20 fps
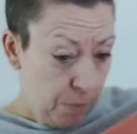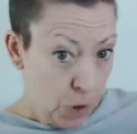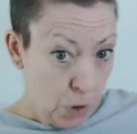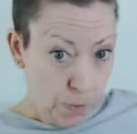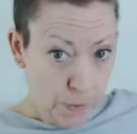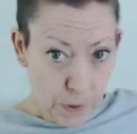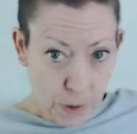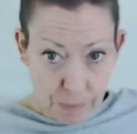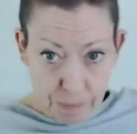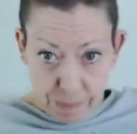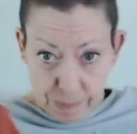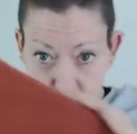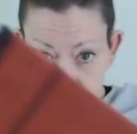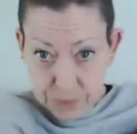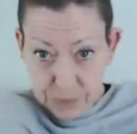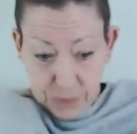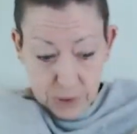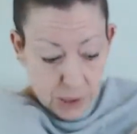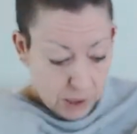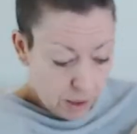Move on
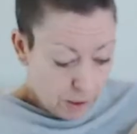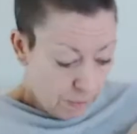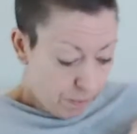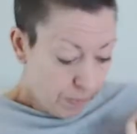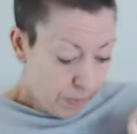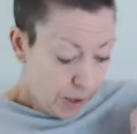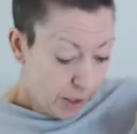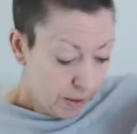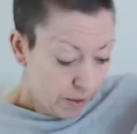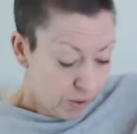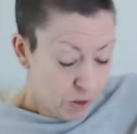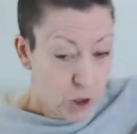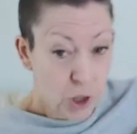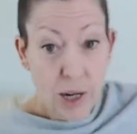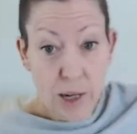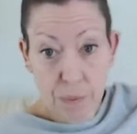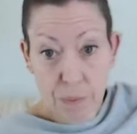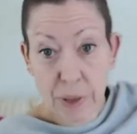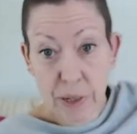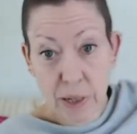and
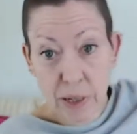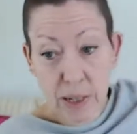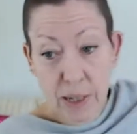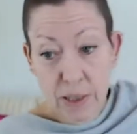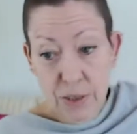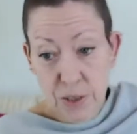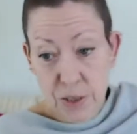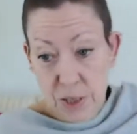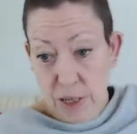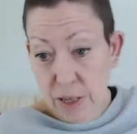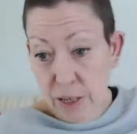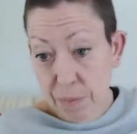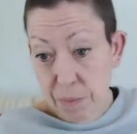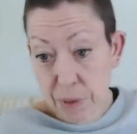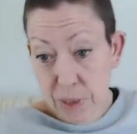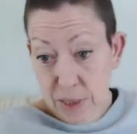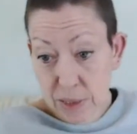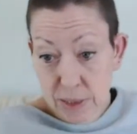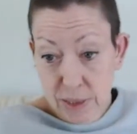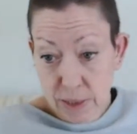check better next
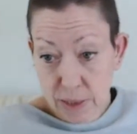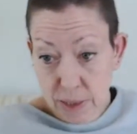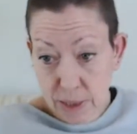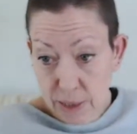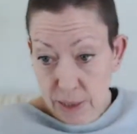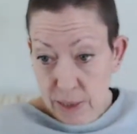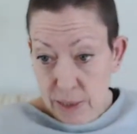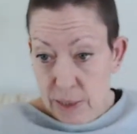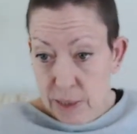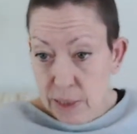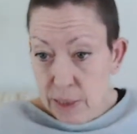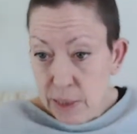time, basically.